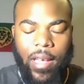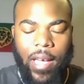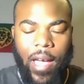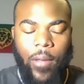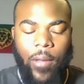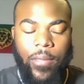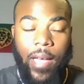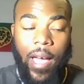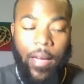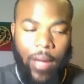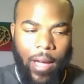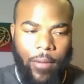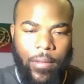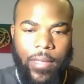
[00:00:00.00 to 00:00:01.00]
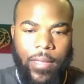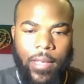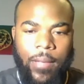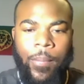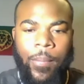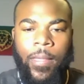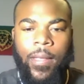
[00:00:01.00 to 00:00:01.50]
I would think,
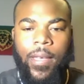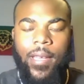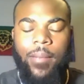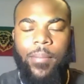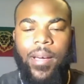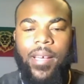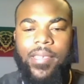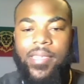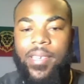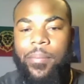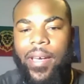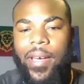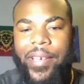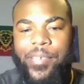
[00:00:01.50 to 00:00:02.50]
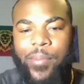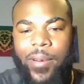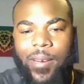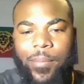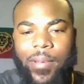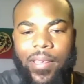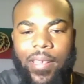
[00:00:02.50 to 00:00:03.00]
in my semi-expert
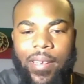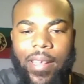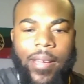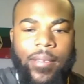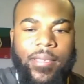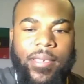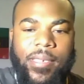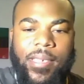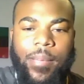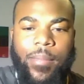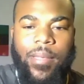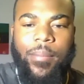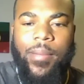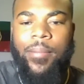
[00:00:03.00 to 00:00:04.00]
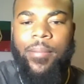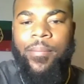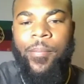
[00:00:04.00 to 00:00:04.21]
opinion, now to sum them up.